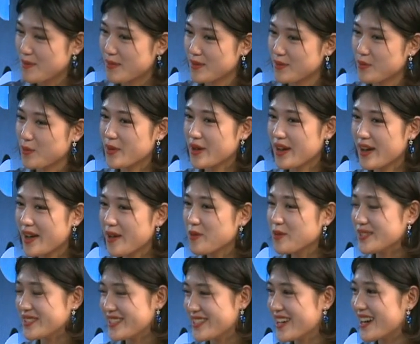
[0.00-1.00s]
But when I
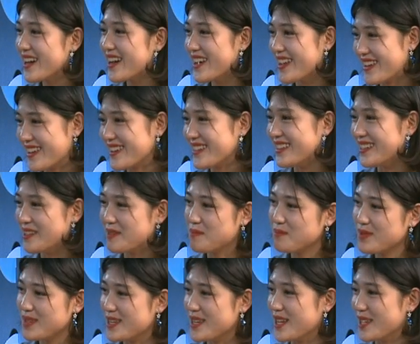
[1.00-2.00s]
was young, I
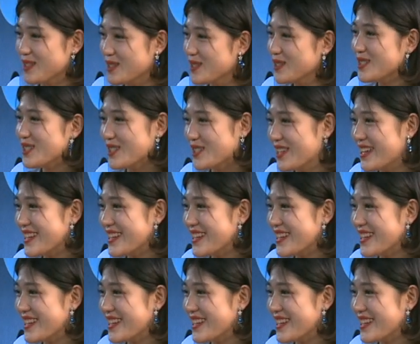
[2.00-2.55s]
learned piano, so